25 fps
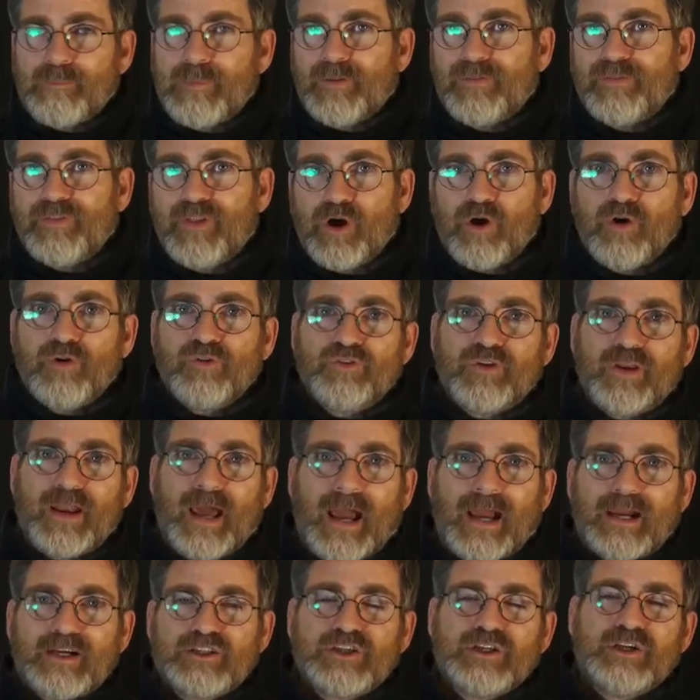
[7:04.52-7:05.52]
but those that
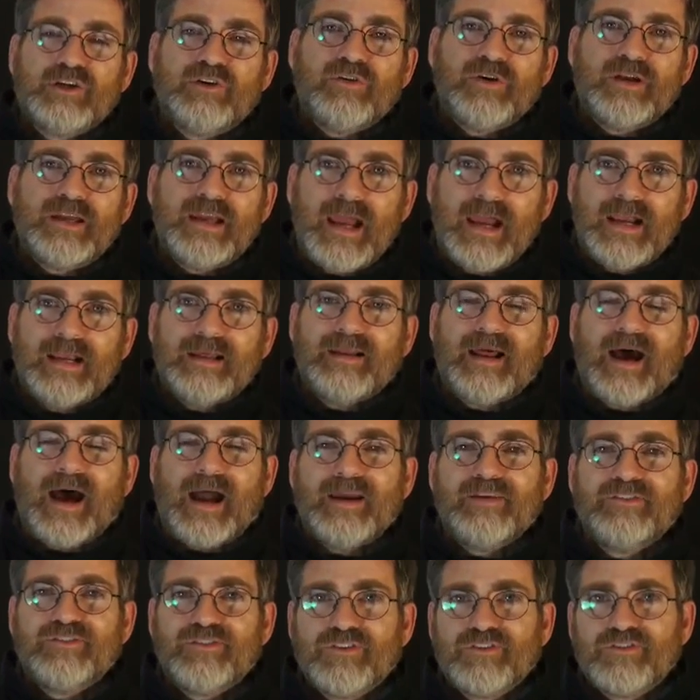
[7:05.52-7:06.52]
actually created
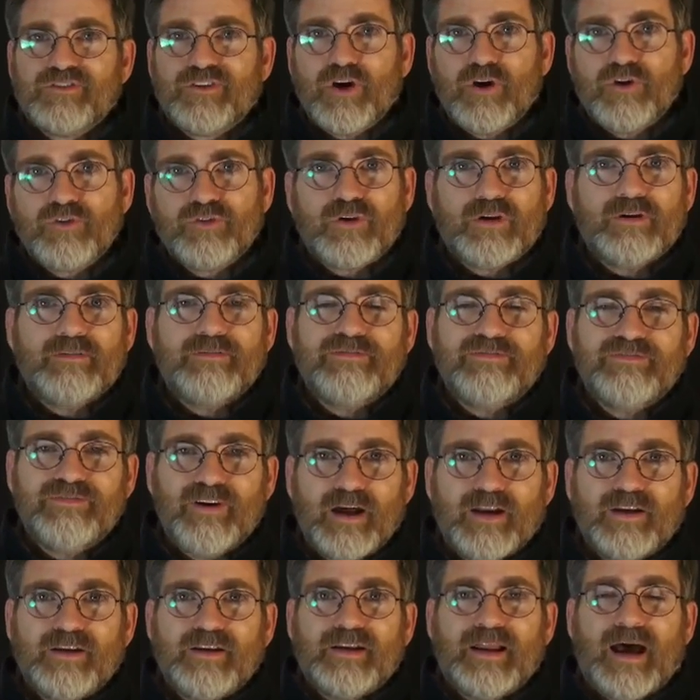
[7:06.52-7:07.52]
ISIS, those that have
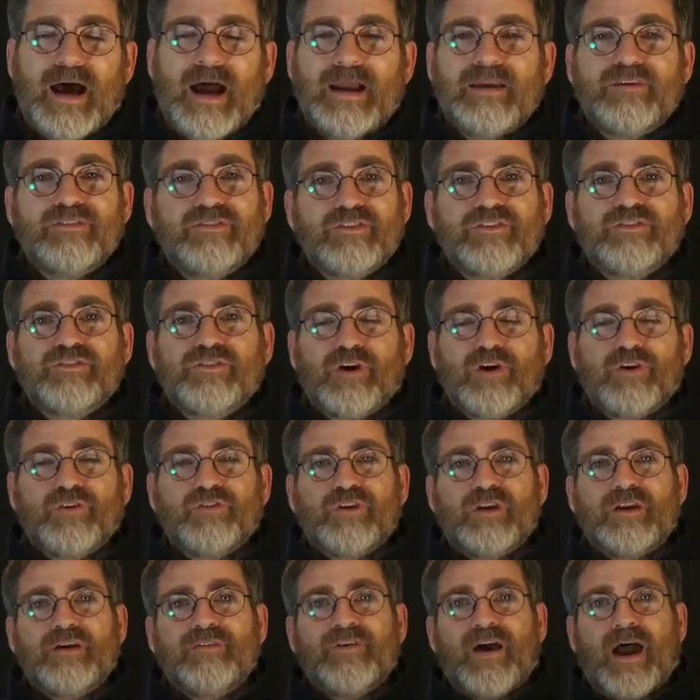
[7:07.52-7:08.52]
funded ISIS, those
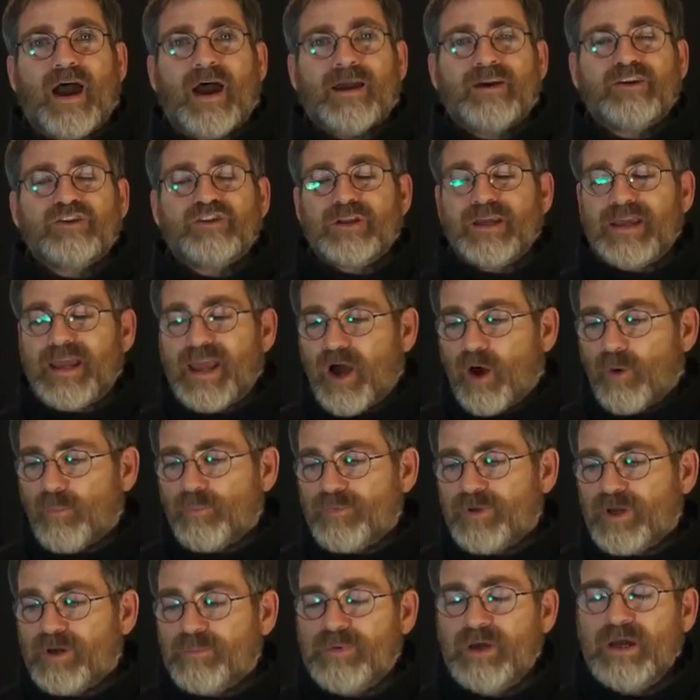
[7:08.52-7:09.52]
that have actually
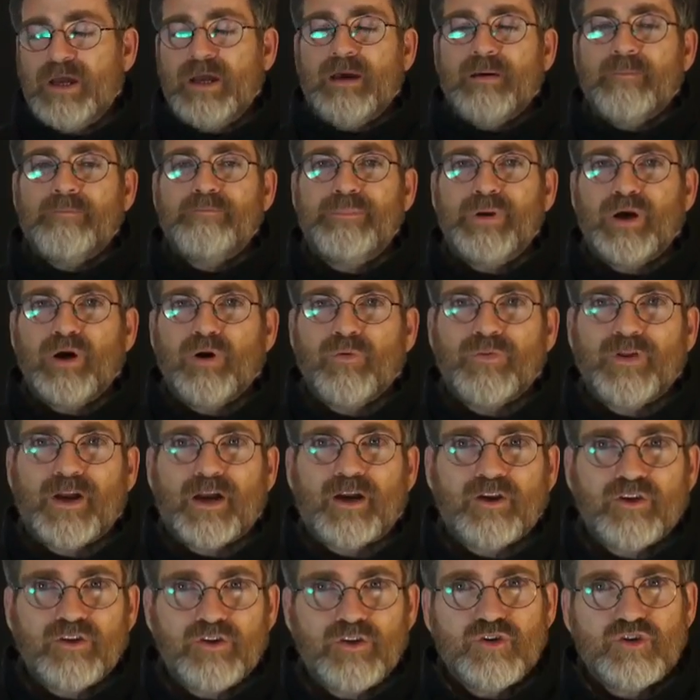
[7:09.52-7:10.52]
helped them build
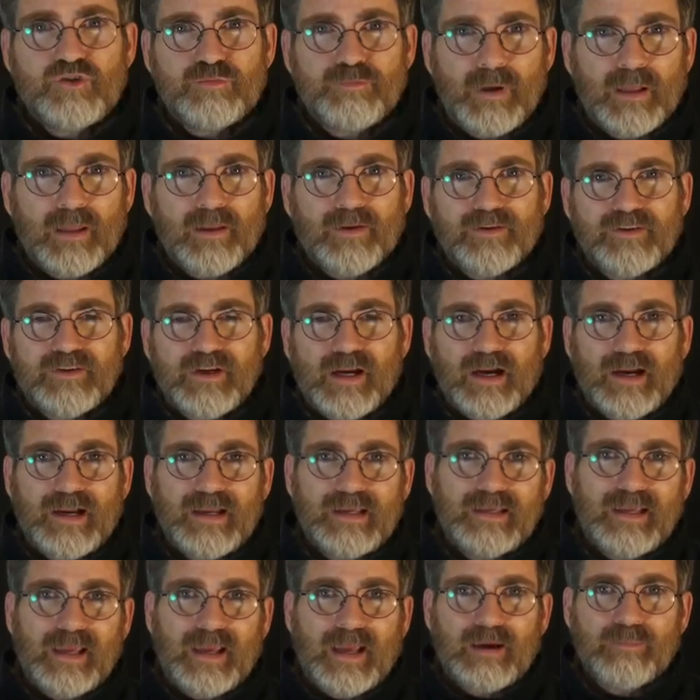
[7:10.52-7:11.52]
their huge
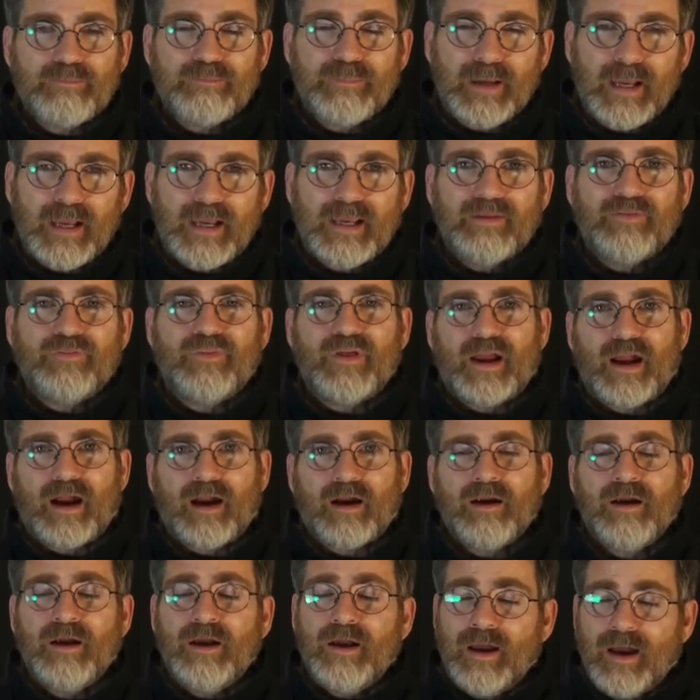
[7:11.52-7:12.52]
military campaign
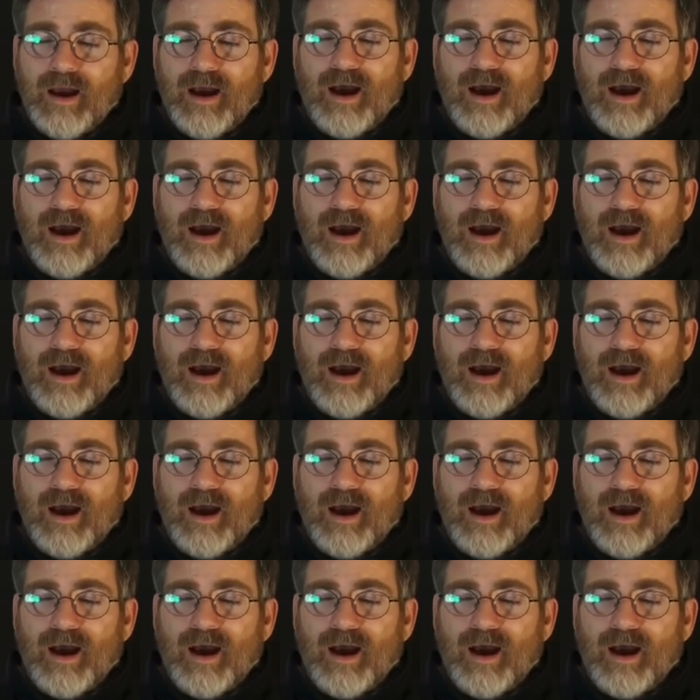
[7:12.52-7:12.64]
there.